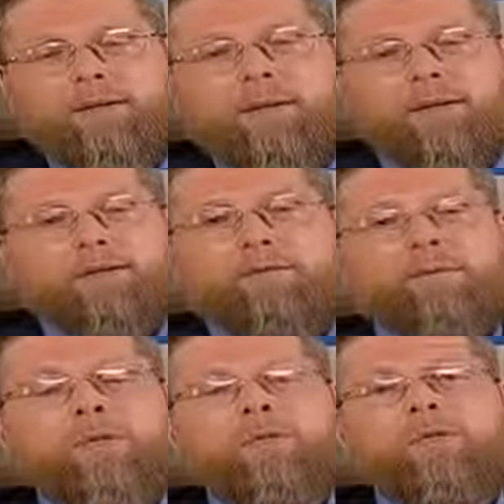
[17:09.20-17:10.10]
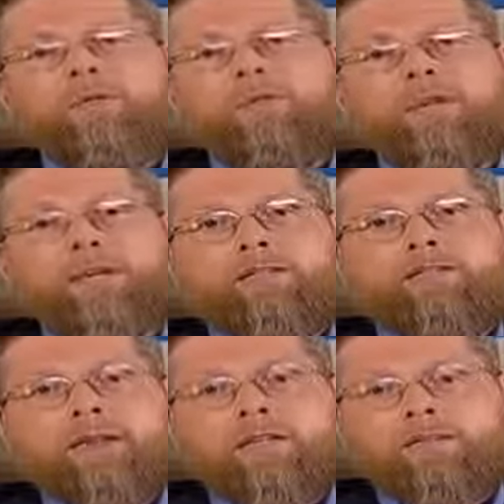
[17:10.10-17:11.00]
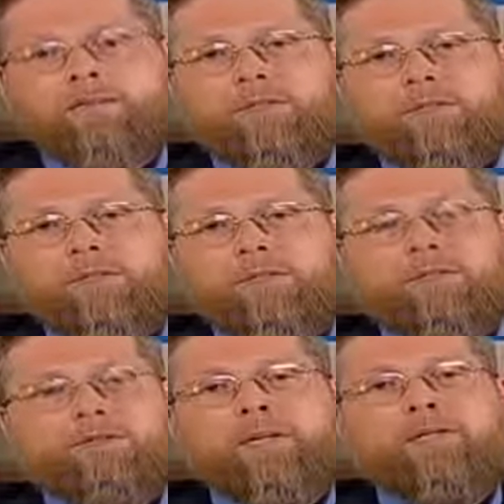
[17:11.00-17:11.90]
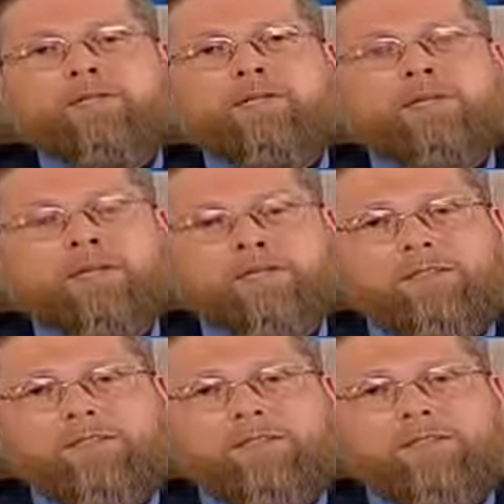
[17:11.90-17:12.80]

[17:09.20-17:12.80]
And if we are not satisfactory, it makes sense